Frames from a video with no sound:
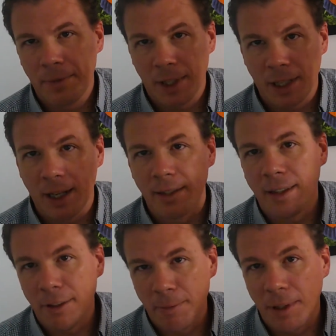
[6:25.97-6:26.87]
The guy
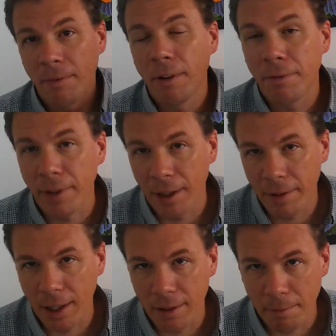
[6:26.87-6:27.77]
tells me
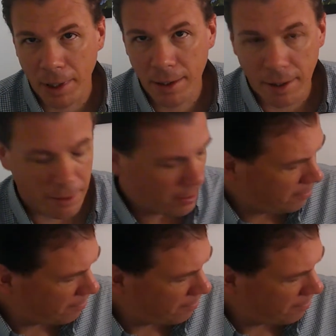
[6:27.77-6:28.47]
5,000 pesos.